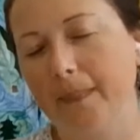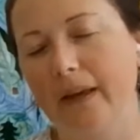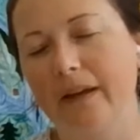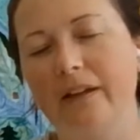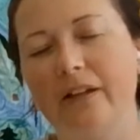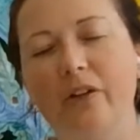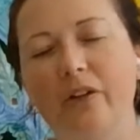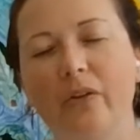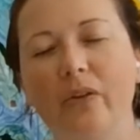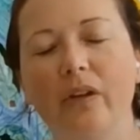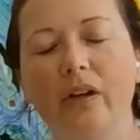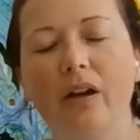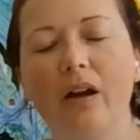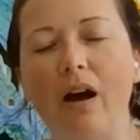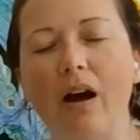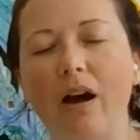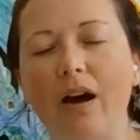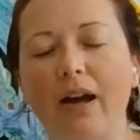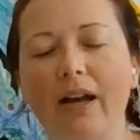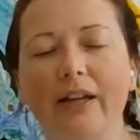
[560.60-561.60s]
Are you the
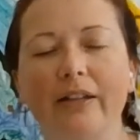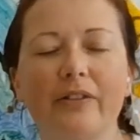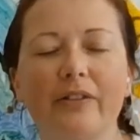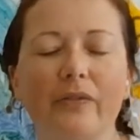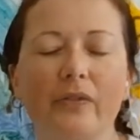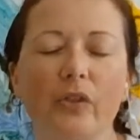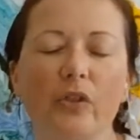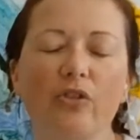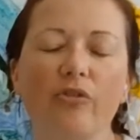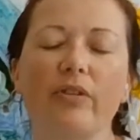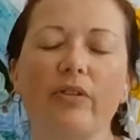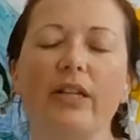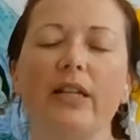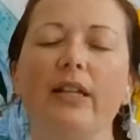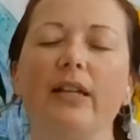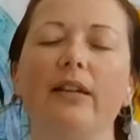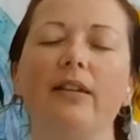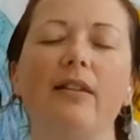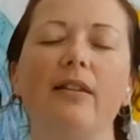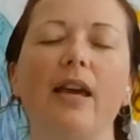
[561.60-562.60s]
kind of
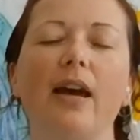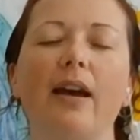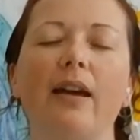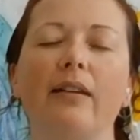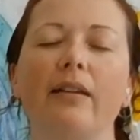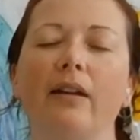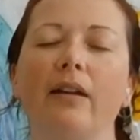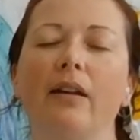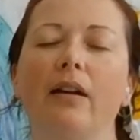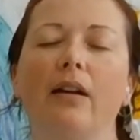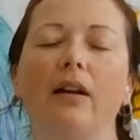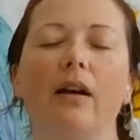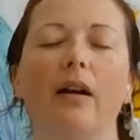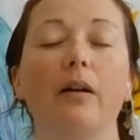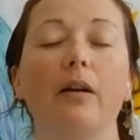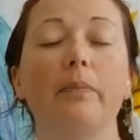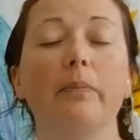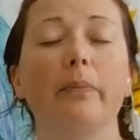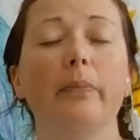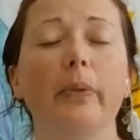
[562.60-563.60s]
tree that
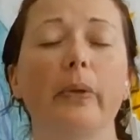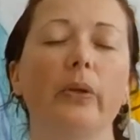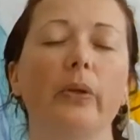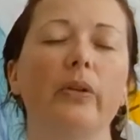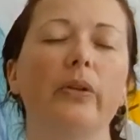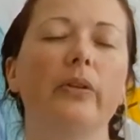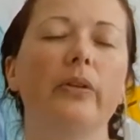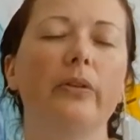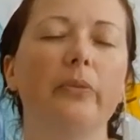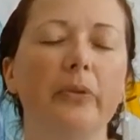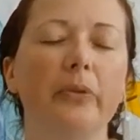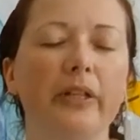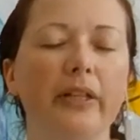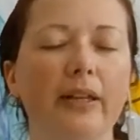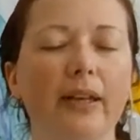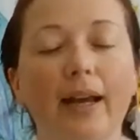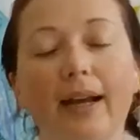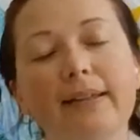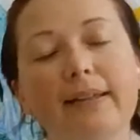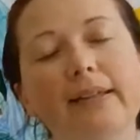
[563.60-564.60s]
a bird
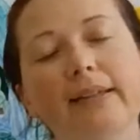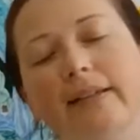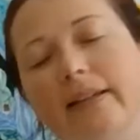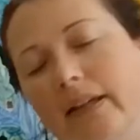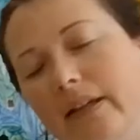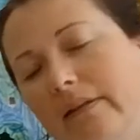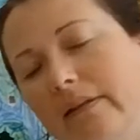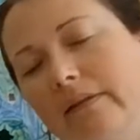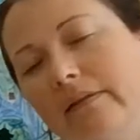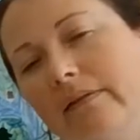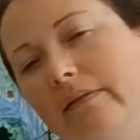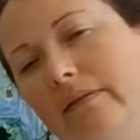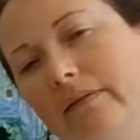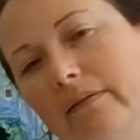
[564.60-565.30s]
would nest in?